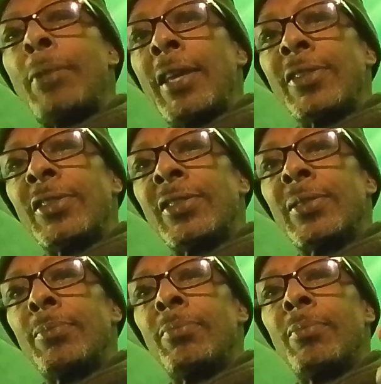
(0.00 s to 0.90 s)

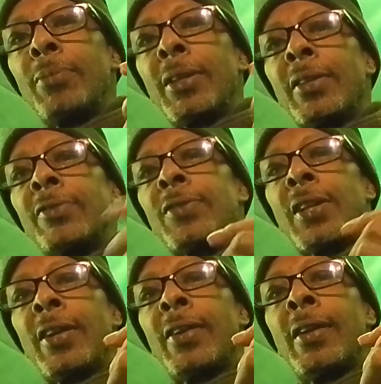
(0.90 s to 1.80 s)
basis because
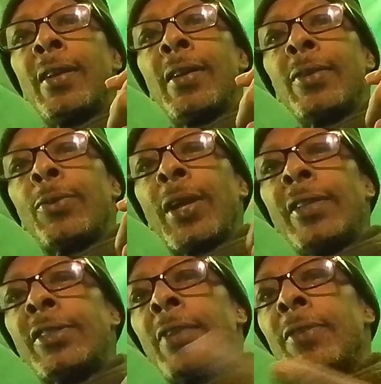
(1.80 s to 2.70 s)
of their
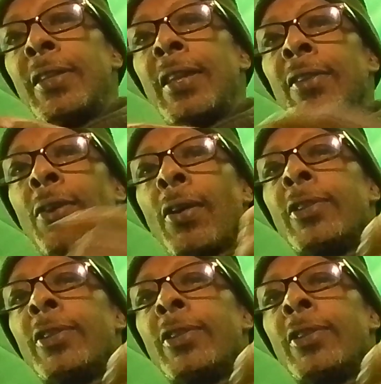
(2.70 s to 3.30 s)
creativity and